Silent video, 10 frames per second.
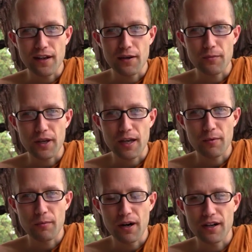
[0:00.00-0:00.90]
I became
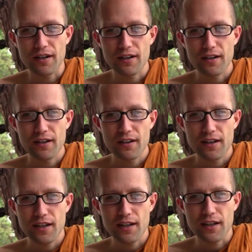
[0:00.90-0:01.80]
a monk,
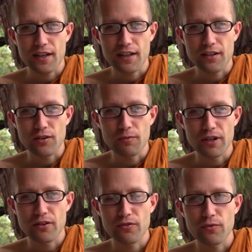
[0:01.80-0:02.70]
and then in the
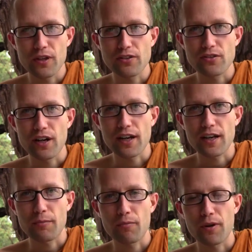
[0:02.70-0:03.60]
middle of the winter I
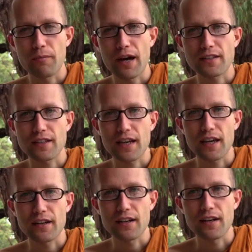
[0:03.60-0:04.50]
went back to
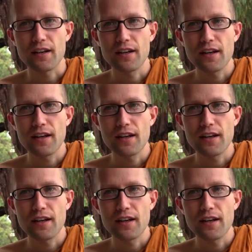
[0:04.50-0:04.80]
Canada